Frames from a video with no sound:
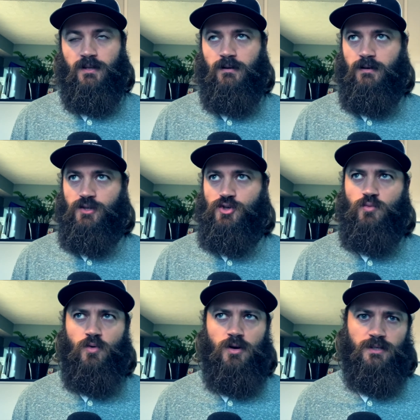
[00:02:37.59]
uh, you
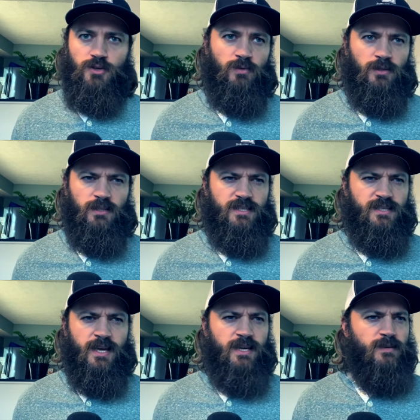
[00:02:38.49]
want to really
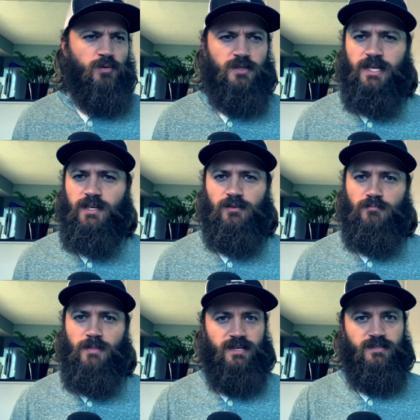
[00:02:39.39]
say a particular
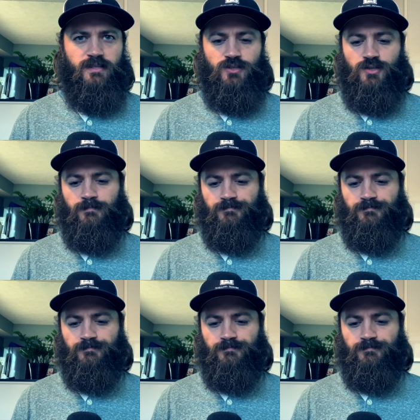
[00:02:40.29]
message.